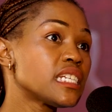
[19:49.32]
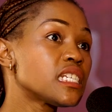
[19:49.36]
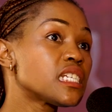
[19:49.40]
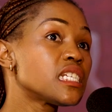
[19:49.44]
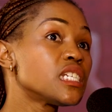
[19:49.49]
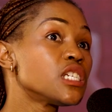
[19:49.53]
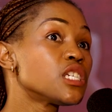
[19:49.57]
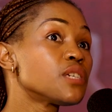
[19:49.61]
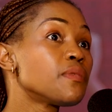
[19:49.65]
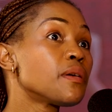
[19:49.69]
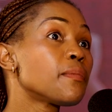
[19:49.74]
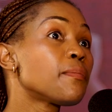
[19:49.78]
at
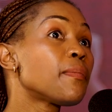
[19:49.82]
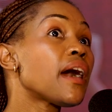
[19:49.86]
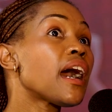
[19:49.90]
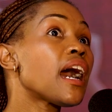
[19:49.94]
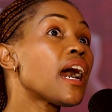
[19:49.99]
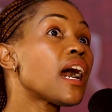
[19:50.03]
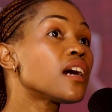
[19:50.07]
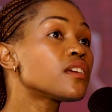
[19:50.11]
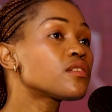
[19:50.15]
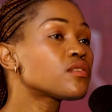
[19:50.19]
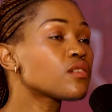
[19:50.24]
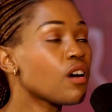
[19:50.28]
least need to be
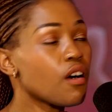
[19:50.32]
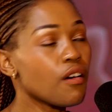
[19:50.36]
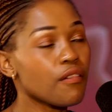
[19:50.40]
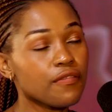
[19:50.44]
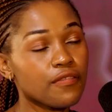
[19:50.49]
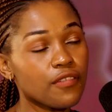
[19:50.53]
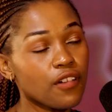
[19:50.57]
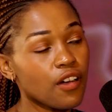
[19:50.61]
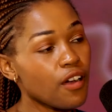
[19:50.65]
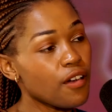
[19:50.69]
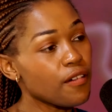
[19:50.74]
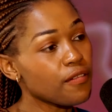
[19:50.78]
part
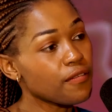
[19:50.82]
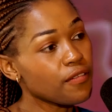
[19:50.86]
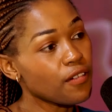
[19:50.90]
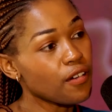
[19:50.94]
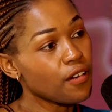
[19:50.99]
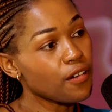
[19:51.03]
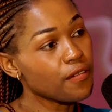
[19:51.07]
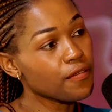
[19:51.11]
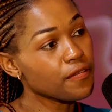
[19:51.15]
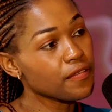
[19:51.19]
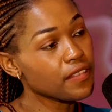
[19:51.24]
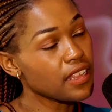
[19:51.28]
of the
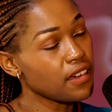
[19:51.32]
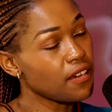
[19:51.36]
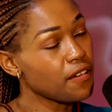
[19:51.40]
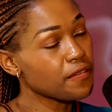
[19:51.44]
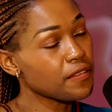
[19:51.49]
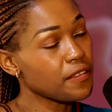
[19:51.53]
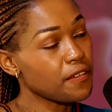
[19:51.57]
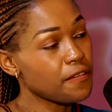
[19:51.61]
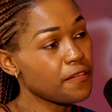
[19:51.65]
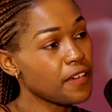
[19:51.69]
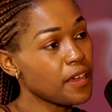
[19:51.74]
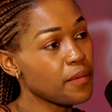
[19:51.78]

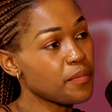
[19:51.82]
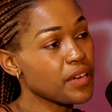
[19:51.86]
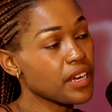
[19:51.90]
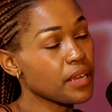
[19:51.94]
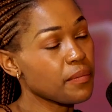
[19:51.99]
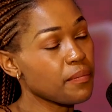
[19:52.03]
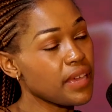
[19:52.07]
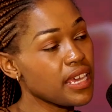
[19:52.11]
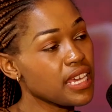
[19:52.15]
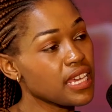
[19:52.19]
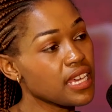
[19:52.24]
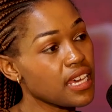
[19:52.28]

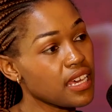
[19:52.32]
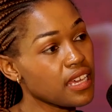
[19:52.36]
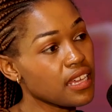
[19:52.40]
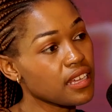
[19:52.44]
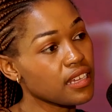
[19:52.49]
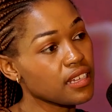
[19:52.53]
fabric making.